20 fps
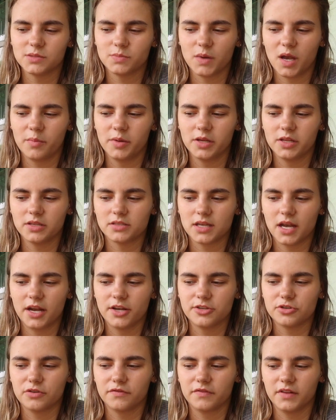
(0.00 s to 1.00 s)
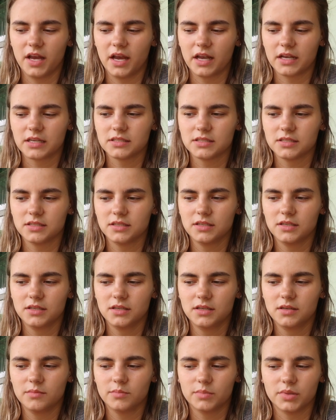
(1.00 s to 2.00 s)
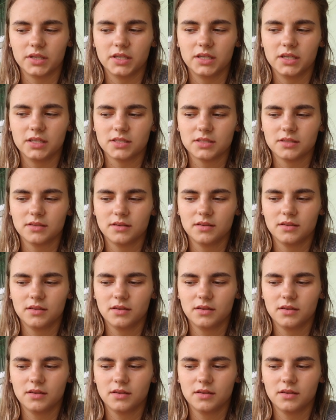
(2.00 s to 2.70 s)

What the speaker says: buy me this hydro flask, please?